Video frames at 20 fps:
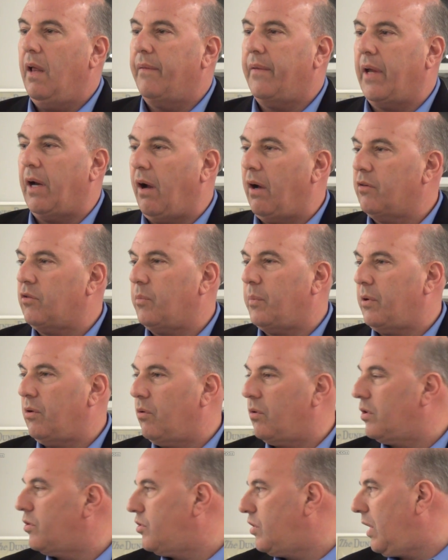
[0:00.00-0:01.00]
that
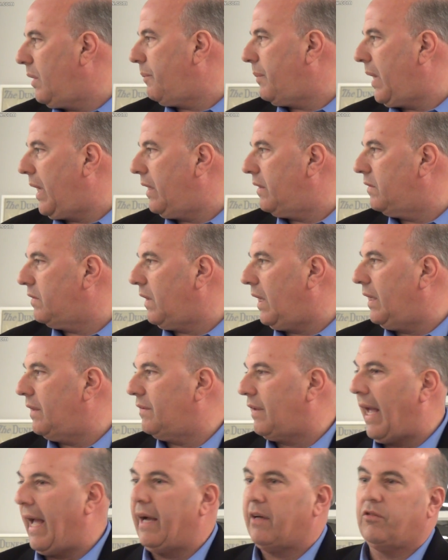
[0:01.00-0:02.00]
entrepreneurship
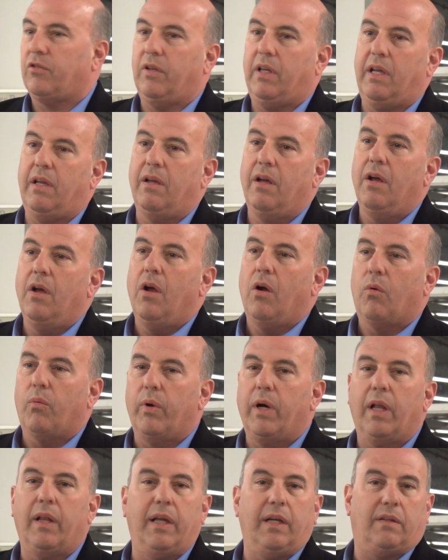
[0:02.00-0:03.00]
has actually
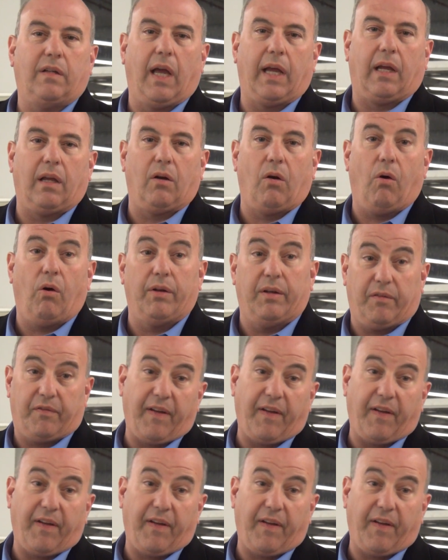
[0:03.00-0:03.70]
really taken hold.